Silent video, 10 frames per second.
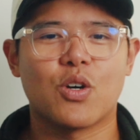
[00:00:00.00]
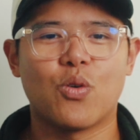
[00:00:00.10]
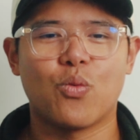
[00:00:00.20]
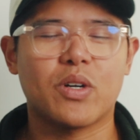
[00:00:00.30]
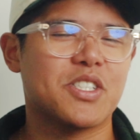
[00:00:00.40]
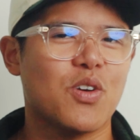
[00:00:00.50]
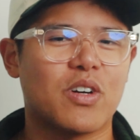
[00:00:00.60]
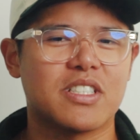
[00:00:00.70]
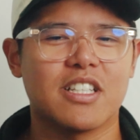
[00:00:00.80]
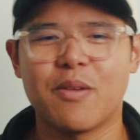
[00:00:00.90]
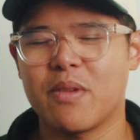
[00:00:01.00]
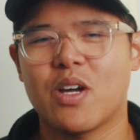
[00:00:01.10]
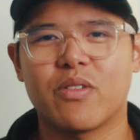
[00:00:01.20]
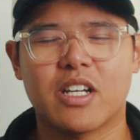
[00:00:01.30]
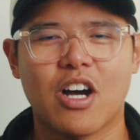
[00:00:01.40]
So what's yours? Let me
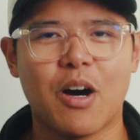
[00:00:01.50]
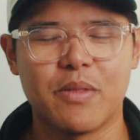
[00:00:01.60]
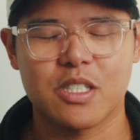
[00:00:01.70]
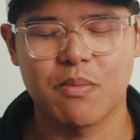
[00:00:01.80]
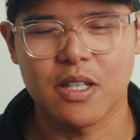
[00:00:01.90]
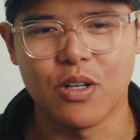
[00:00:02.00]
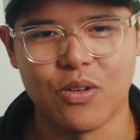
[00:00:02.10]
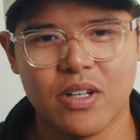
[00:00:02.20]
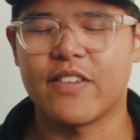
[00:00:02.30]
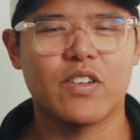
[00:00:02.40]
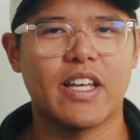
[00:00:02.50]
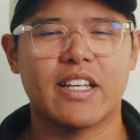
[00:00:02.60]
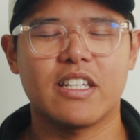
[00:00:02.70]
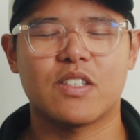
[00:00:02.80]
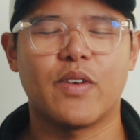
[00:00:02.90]
know in the comments below. And if you
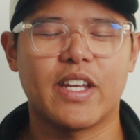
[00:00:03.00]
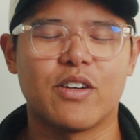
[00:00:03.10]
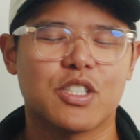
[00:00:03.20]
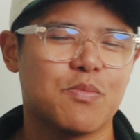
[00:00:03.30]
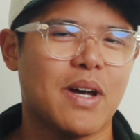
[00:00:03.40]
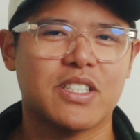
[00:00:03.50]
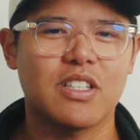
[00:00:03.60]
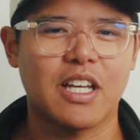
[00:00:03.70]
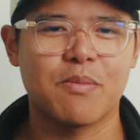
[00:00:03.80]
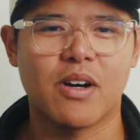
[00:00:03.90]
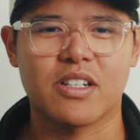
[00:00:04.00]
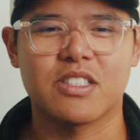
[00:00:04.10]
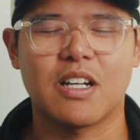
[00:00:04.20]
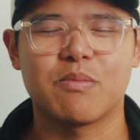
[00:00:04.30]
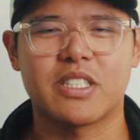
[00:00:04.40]
like this video, smash the like button
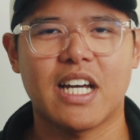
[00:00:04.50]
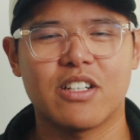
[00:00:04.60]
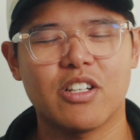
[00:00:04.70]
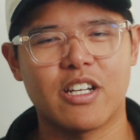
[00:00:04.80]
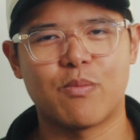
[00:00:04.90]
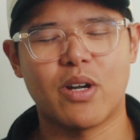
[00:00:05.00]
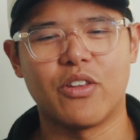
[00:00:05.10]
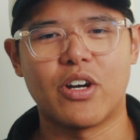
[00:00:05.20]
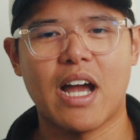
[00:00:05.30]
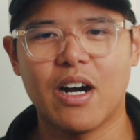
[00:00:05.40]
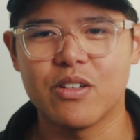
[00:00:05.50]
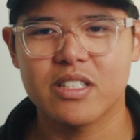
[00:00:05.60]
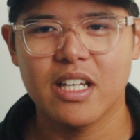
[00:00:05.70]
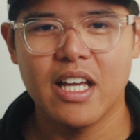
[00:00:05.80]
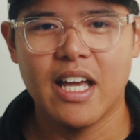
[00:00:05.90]
to help the channel and a brother
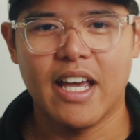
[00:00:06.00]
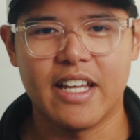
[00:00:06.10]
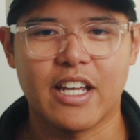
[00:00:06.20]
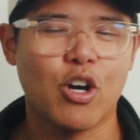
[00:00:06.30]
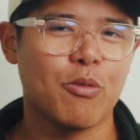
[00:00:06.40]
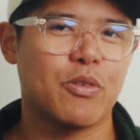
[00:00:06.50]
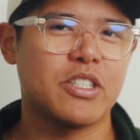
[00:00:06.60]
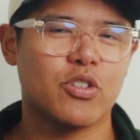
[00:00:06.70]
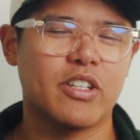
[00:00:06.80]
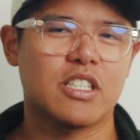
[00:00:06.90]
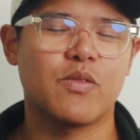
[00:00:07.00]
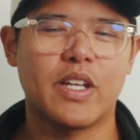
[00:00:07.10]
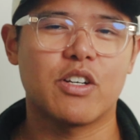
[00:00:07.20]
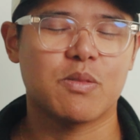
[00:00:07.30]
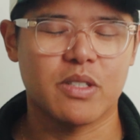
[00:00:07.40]
out. And I hope you enjoyed this
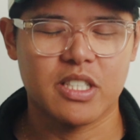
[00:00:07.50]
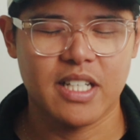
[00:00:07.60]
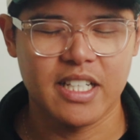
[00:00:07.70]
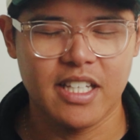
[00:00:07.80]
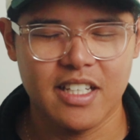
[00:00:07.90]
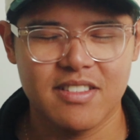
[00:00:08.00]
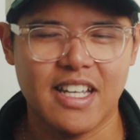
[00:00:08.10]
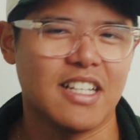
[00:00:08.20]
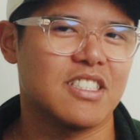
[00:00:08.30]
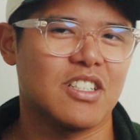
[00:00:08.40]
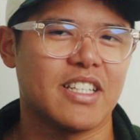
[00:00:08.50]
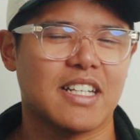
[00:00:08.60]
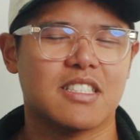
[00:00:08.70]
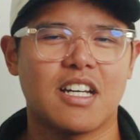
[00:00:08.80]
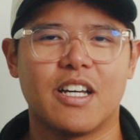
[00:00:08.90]
video as much as I did. And until
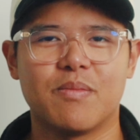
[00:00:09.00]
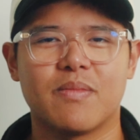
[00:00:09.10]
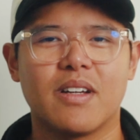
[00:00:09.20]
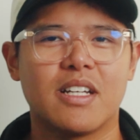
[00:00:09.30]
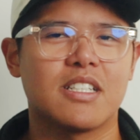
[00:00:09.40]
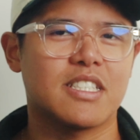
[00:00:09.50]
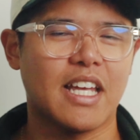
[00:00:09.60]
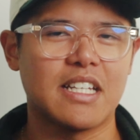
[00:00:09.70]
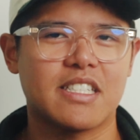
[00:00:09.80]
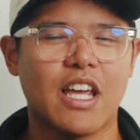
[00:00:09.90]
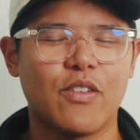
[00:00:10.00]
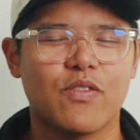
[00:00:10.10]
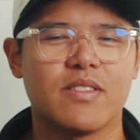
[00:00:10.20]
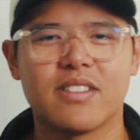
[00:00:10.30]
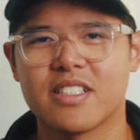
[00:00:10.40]
next time, stay safe,
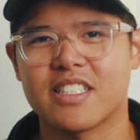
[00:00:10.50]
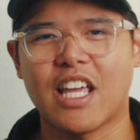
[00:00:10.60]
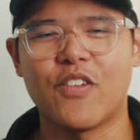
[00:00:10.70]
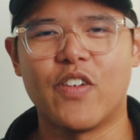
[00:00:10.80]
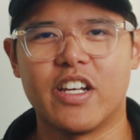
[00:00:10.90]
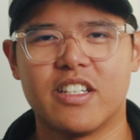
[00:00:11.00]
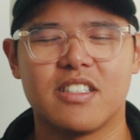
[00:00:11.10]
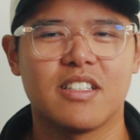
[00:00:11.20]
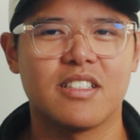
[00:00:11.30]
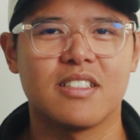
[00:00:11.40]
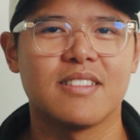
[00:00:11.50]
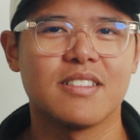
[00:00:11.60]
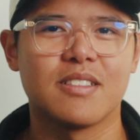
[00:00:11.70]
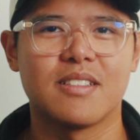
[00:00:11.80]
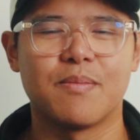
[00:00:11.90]
stay fitted,
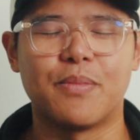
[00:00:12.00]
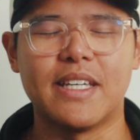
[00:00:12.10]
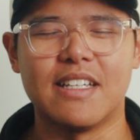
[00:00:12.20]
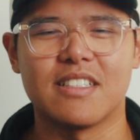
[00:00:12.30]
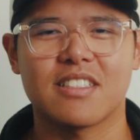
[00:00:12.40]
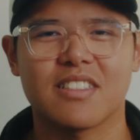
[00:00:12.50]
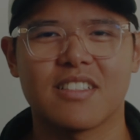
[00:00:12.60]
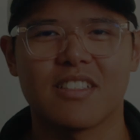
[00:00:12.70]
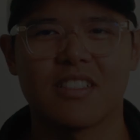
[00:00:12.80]
peace.